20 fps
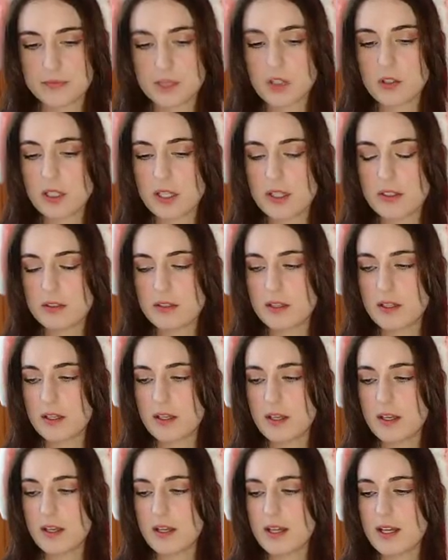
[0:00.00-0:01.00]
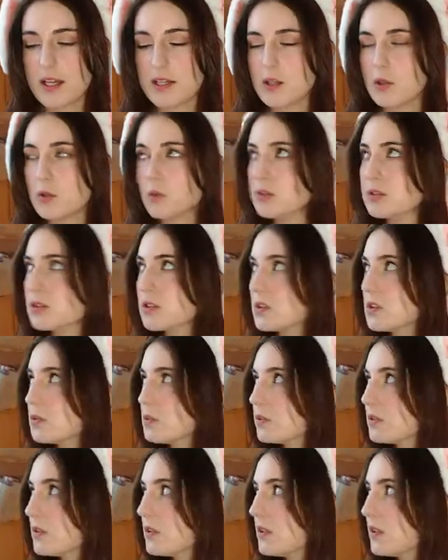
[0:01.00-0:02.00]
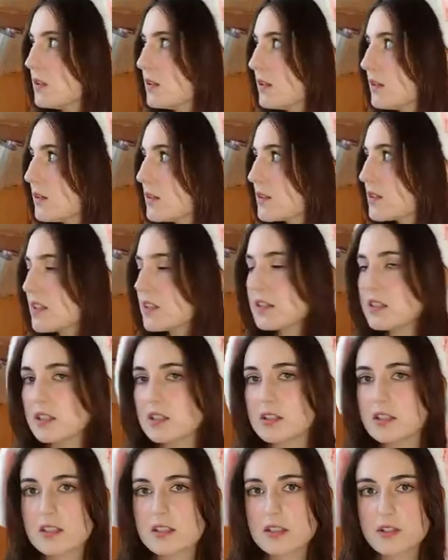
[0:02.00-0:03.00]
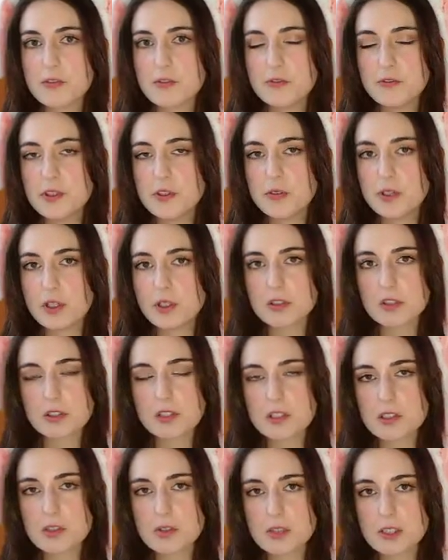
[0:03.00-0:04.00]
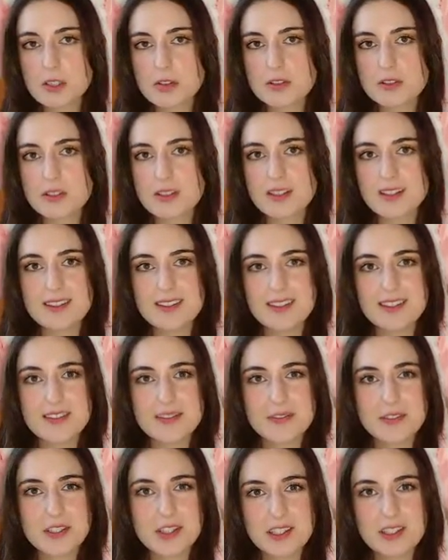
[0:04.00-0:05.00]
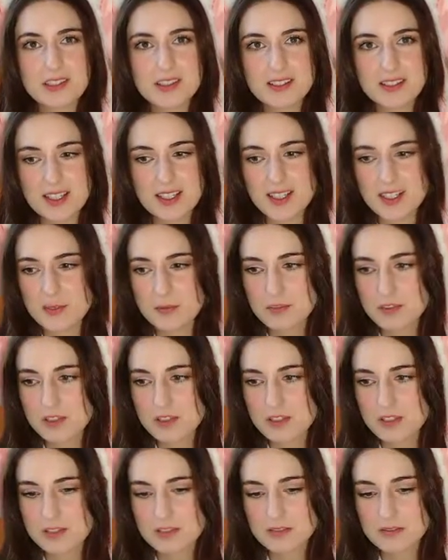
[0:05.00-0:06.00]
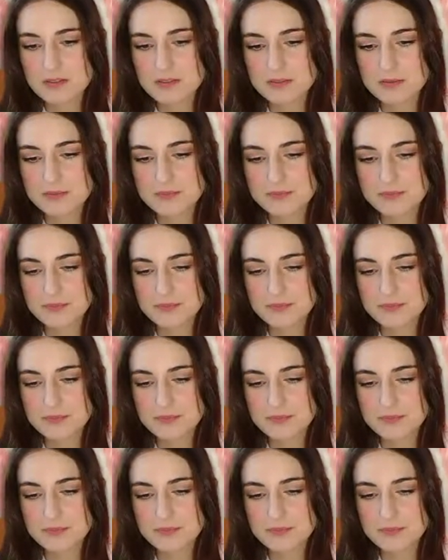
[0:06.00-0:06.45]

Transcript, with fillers: Okay. And also, there's a few other studios. I, I forgot their names of.